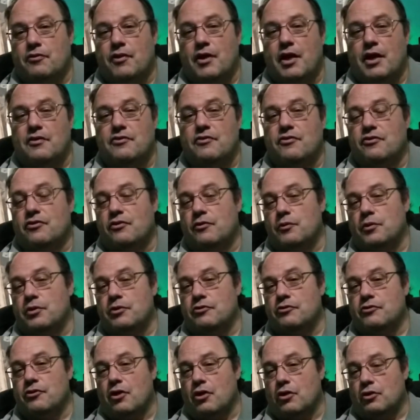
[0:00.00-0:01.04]
that
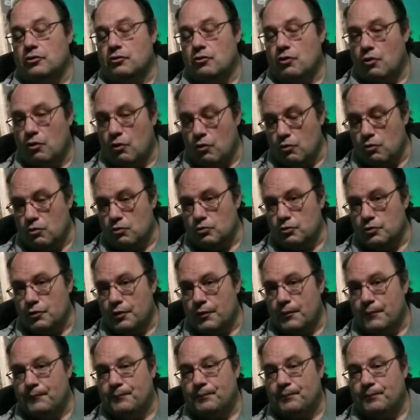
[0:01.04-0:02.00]
series on hold.